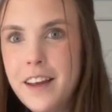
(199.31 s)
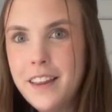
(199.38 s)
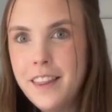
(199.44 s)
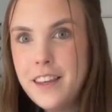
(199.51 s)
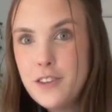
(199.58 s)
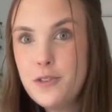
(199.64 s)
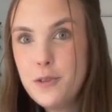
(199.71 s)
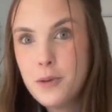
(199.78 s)

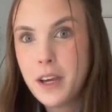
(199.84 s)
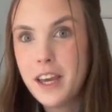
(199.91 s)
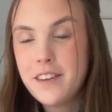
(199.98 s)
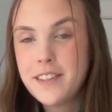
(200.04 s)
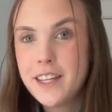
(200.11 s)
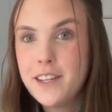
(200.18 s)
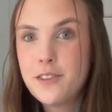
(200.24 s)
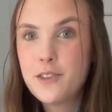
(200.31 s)
This
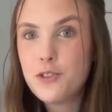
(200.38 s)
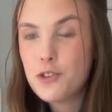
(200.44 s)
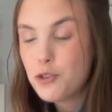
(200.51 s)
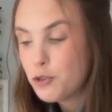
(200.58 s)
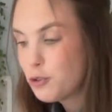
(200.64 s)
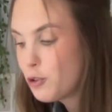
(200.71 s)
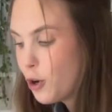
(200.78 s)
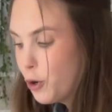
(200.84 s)
suitcase is
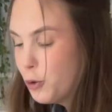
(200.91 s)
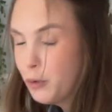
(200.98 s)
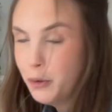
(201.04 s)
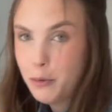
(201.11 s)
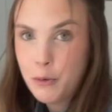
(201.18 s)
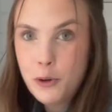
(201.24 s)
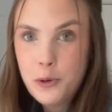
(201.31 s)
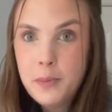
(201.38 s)
so
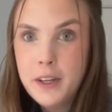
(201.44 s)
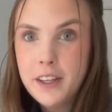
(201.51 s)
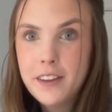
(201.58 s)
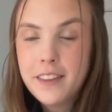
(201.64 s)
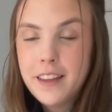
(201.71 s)
roomy